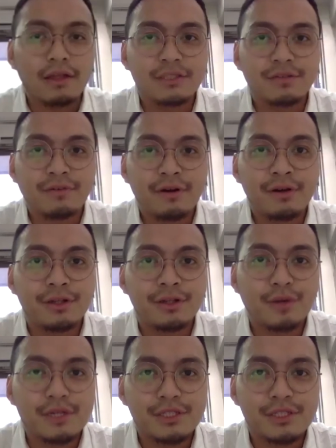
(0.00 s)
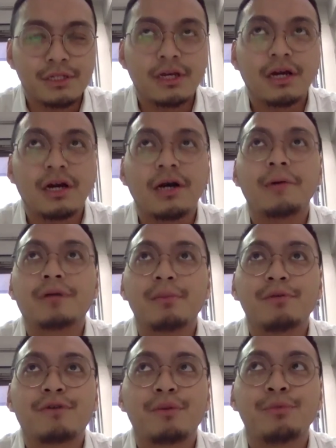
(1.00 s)
a very good question coming
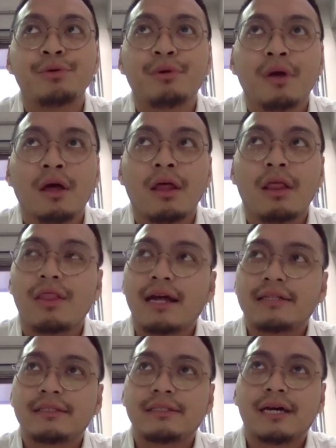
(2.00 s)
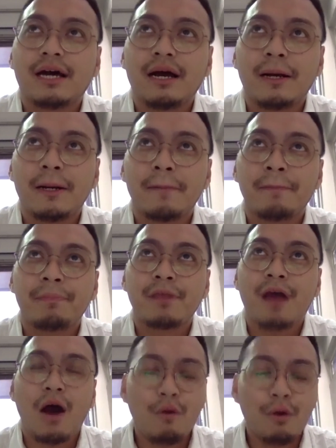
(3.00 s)
from you. That
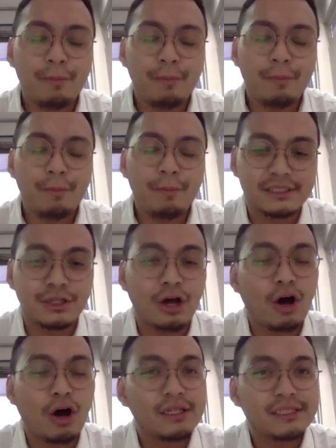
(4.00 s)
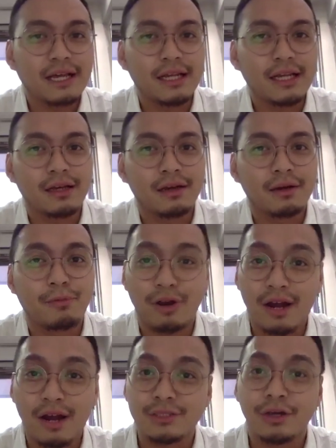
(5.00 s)
our business is not only selling
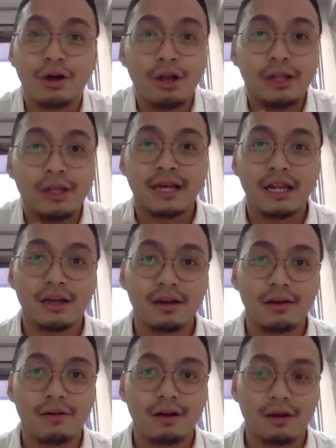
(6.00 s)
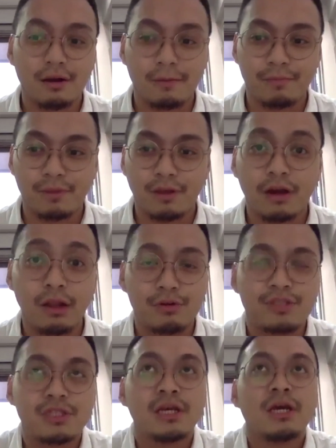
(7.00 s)
products, not only selling
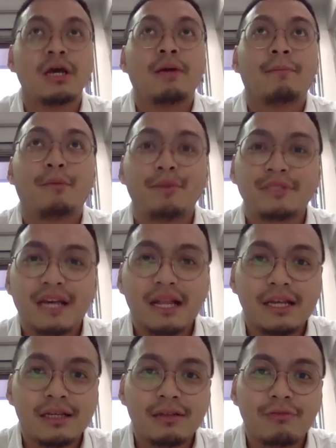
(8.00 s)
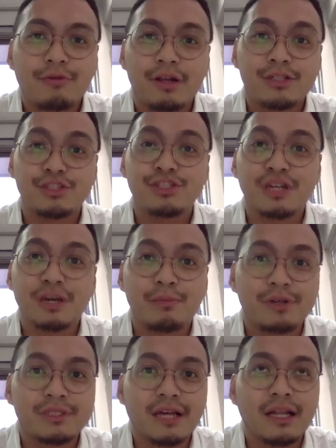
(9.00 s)
clothes, but we're selling relationship. We're
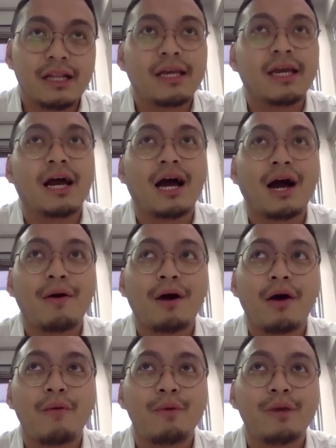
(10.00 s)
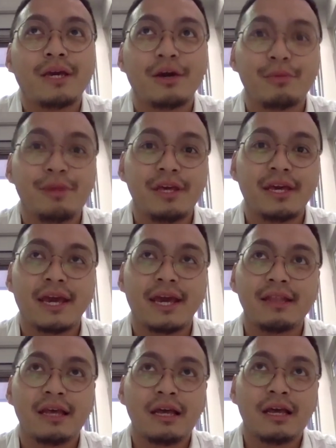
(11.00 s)
selling how we
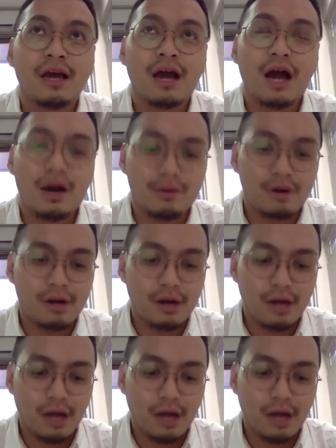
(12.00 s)
communicate our